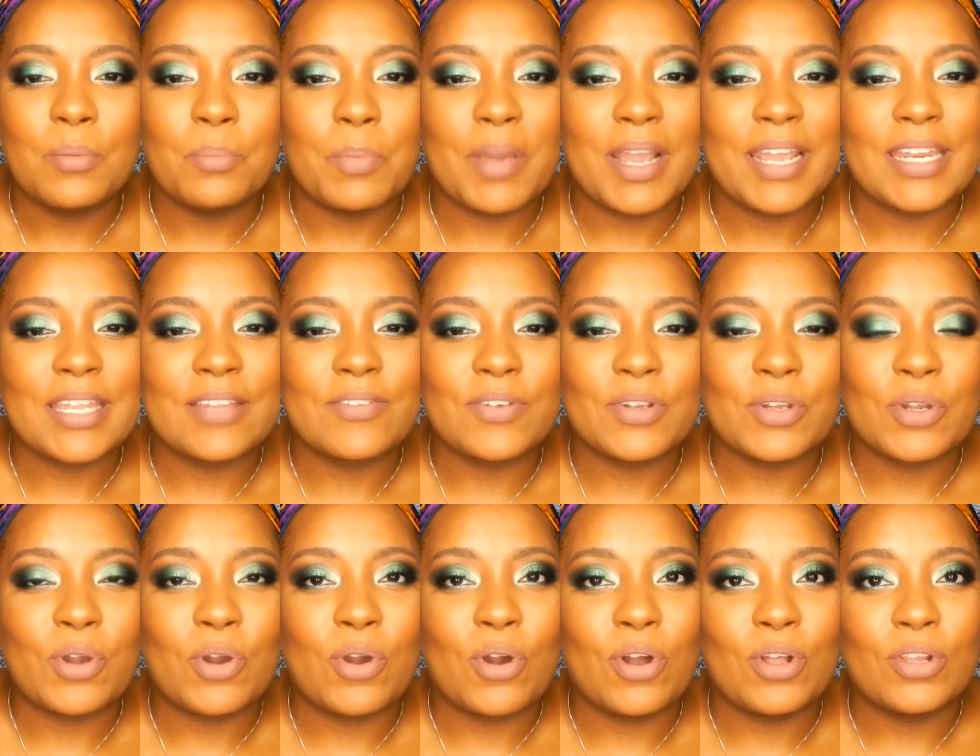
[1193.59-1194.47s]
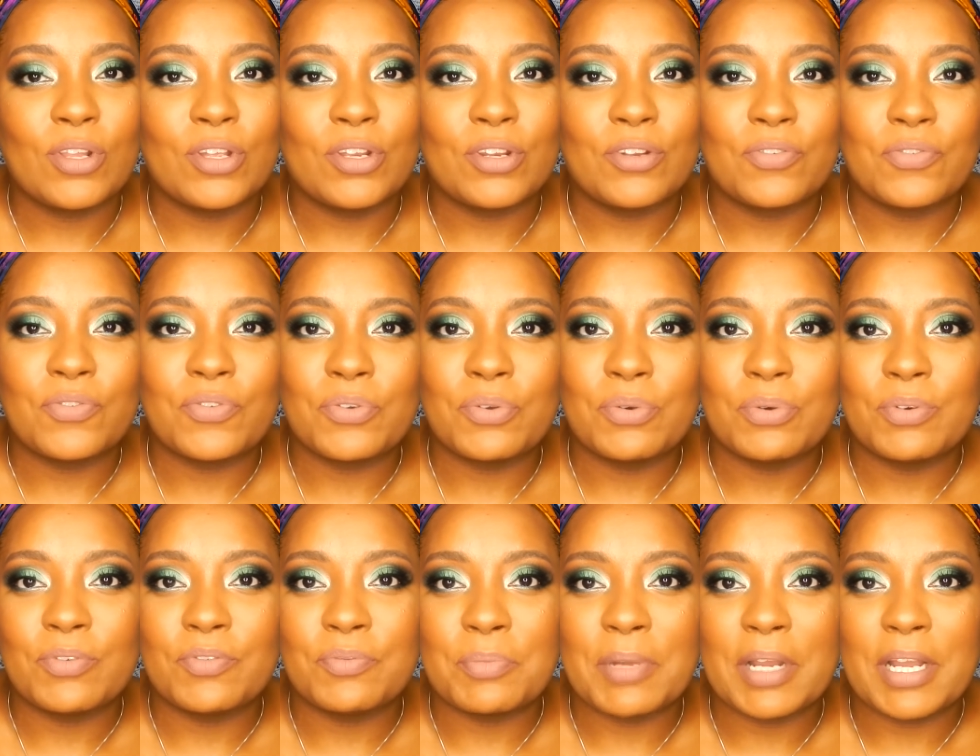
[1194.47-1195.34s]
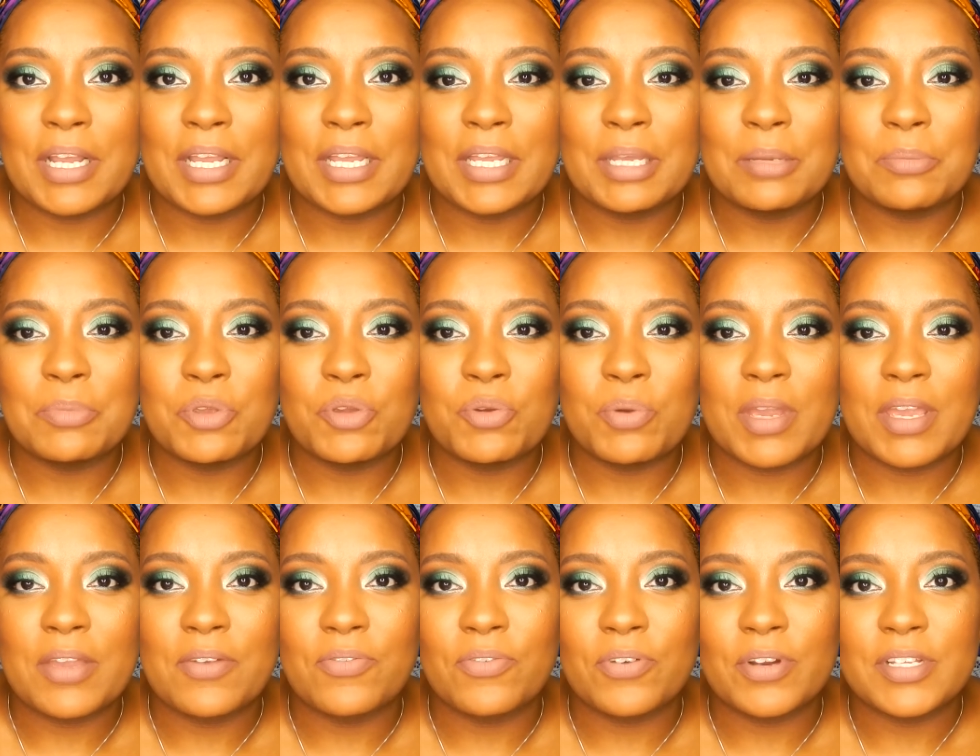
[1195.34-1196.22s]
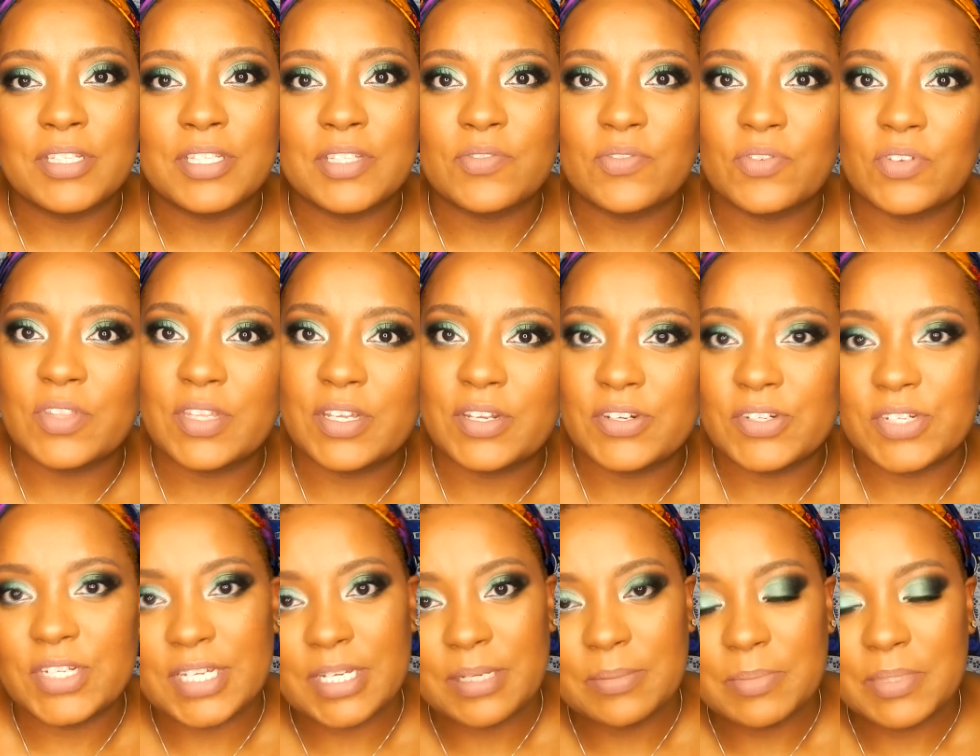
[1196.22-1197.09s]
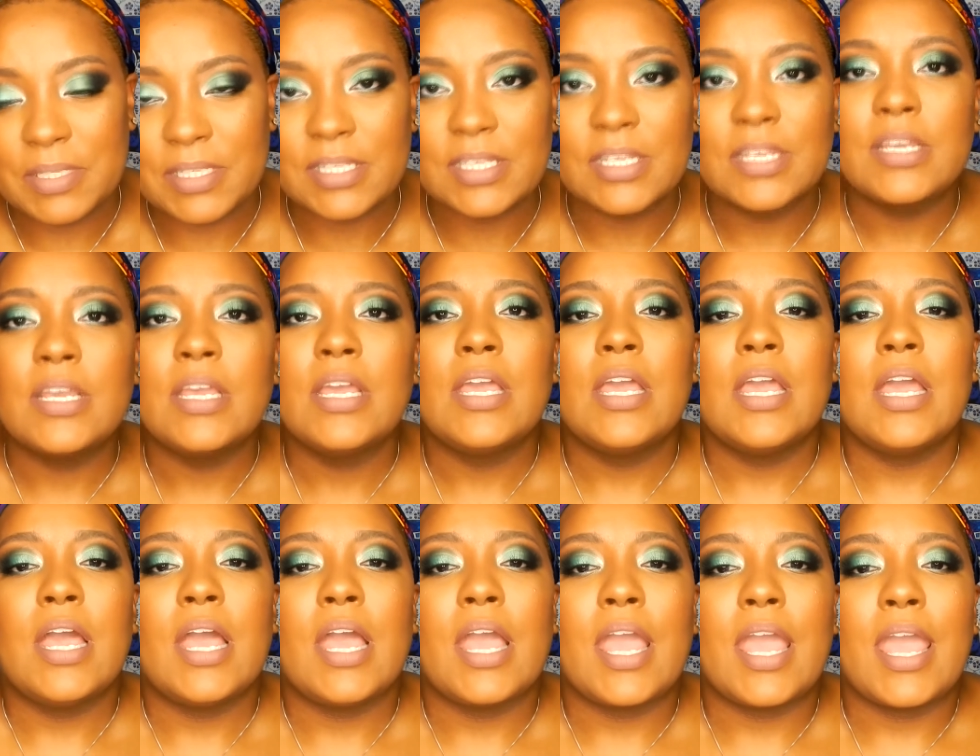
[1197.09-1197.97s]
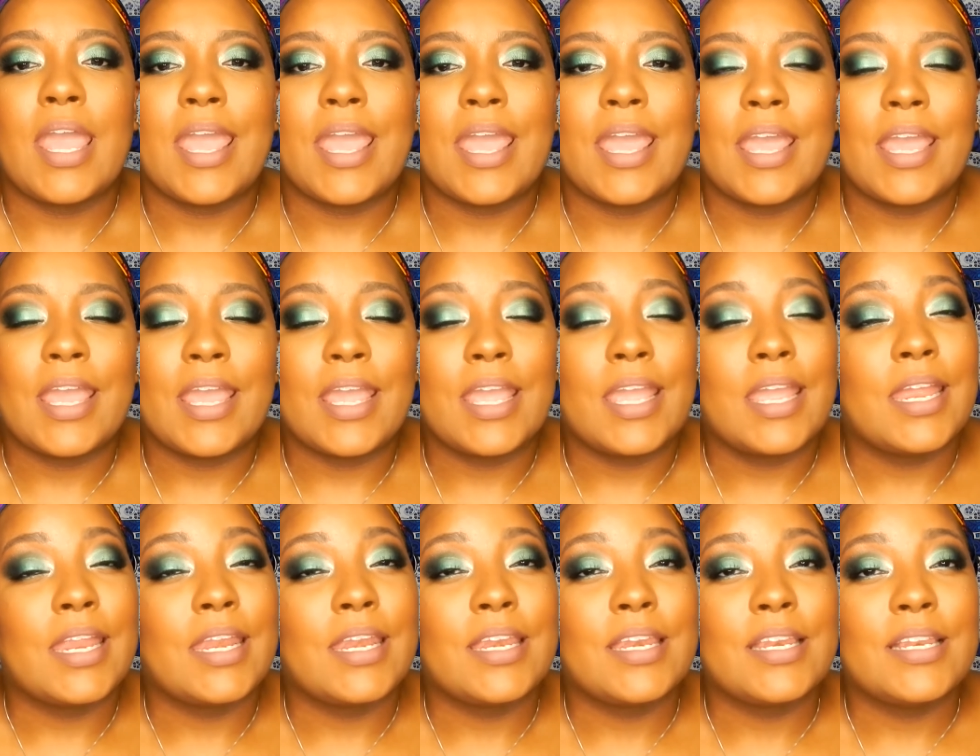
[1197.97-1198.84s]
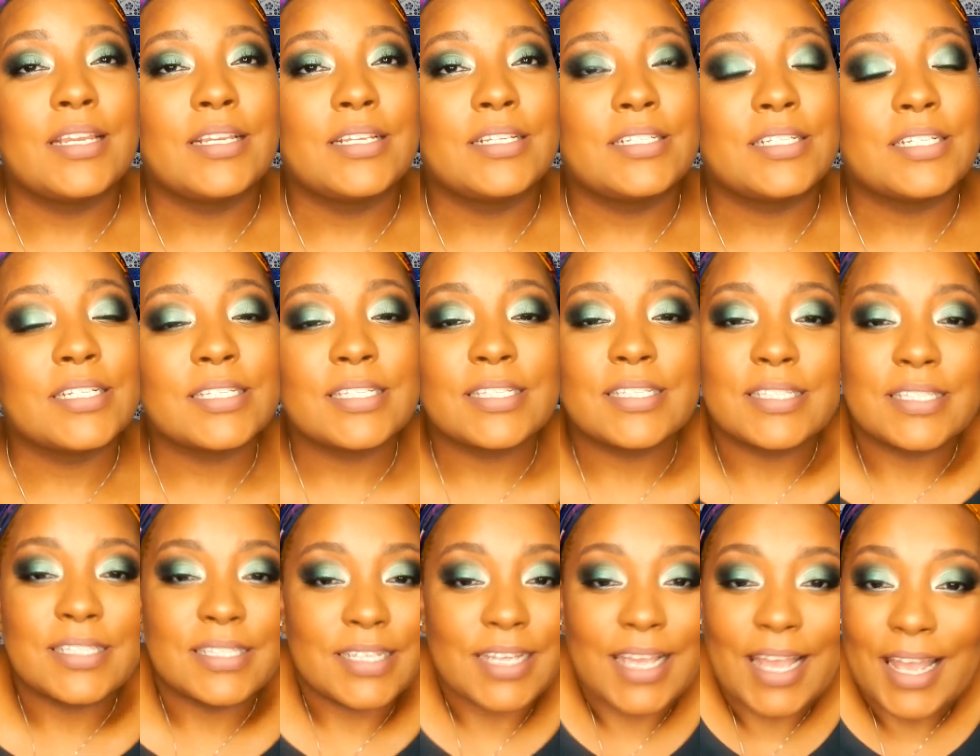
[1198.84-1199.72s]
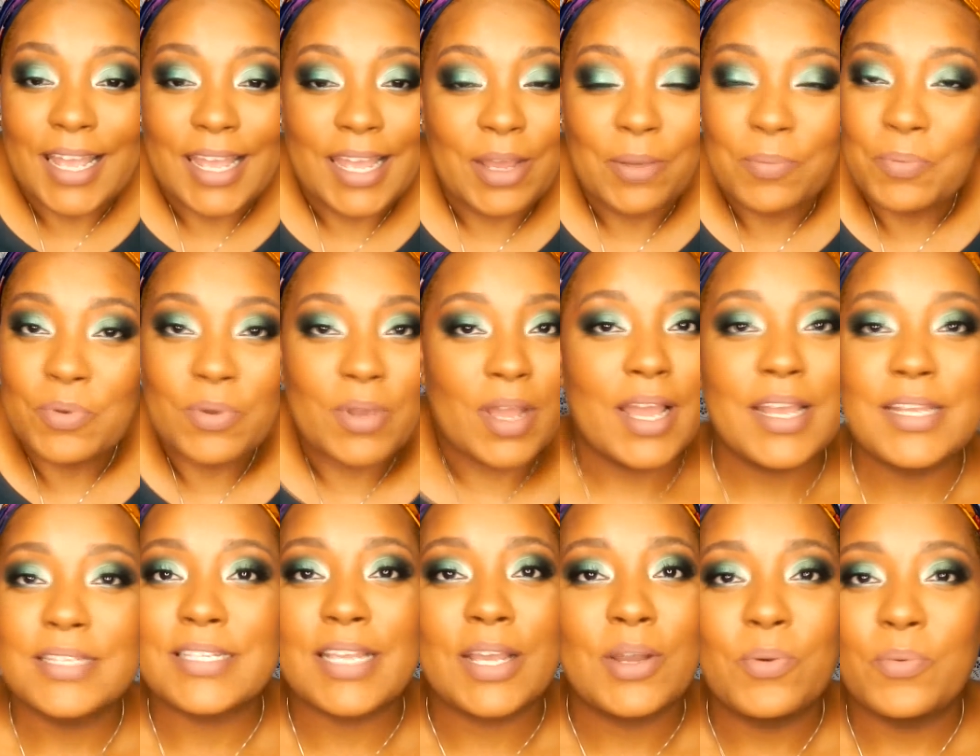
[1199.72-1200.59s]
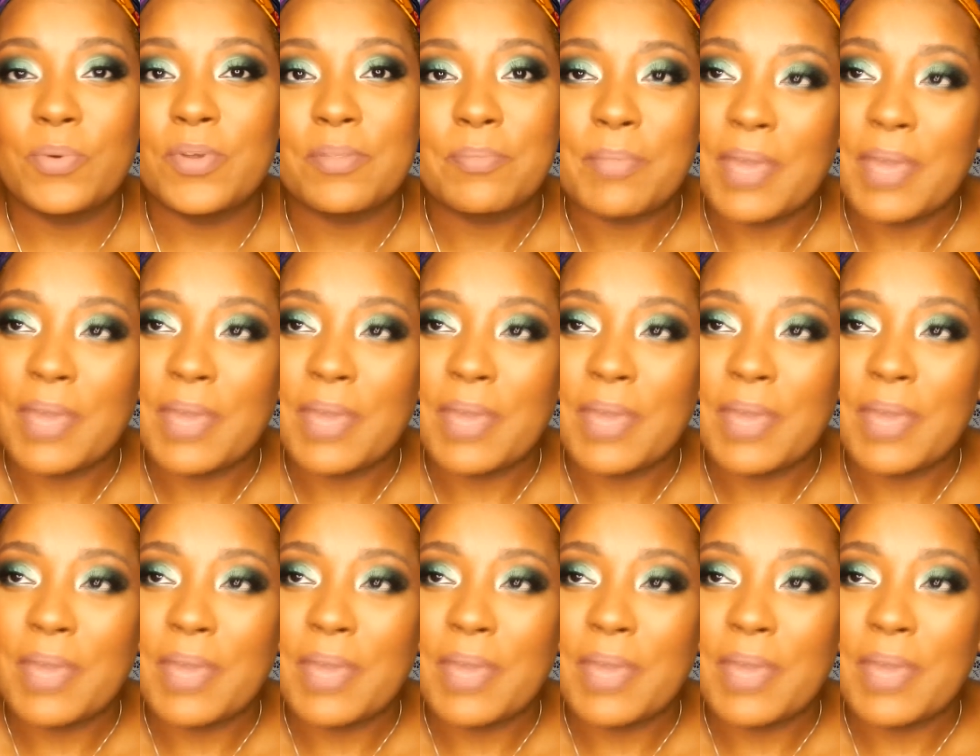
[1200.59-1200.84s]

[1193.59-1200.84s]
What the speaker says: Might even call on a few of my MUA friends for their tips, and just to help you guys out with